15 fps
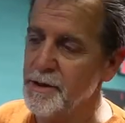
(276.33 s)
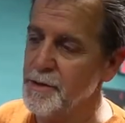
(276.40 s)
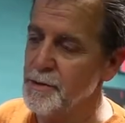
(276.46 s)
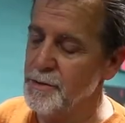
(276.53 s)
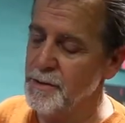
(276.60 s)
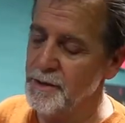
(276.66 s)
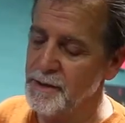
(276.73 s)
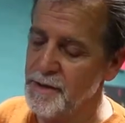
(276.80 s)
you
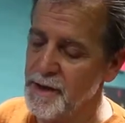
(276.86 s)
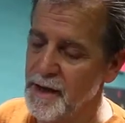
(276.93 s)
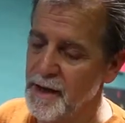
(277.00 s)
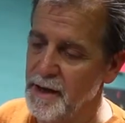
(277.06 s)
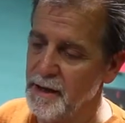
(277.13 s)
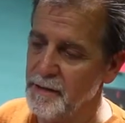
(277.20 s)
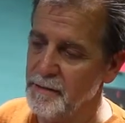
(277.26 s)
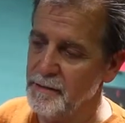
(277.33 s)
could
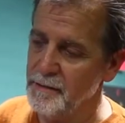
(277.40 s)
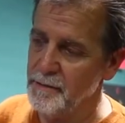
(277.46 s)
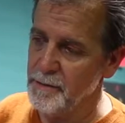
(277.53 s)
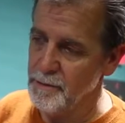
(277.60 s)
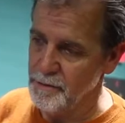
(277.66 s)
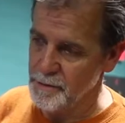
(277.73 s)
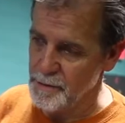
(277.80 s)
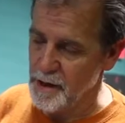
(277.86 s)

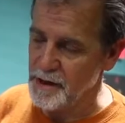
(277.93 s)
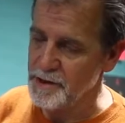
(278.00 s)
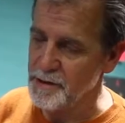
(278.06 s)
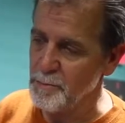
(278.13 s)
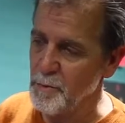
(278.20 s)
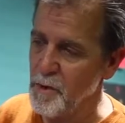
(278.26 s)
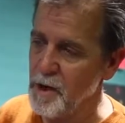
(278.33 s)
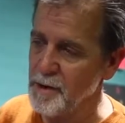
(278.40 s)
draw
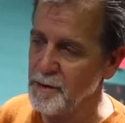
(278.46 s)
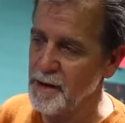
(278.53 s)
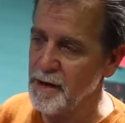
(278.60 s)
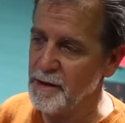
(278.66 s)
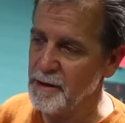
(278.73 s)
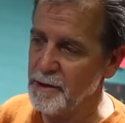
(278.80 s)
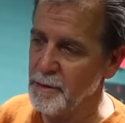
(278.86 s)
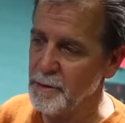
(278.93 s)
some water out
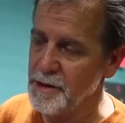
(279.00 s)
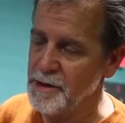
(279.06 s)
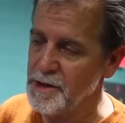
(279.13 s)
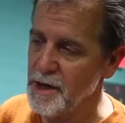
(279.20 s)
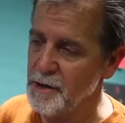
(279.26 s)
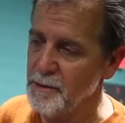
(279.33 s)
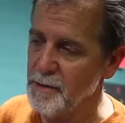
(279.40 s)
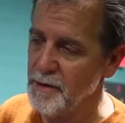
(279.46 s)
of the chlorine
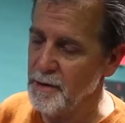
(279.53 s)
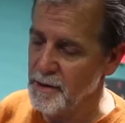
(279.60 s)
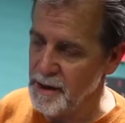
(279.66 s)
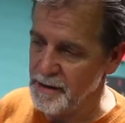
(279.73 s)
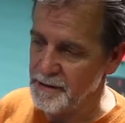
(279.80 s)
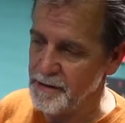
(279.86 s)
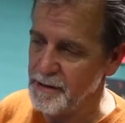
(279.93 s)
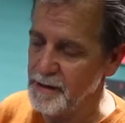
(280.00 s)
generator or out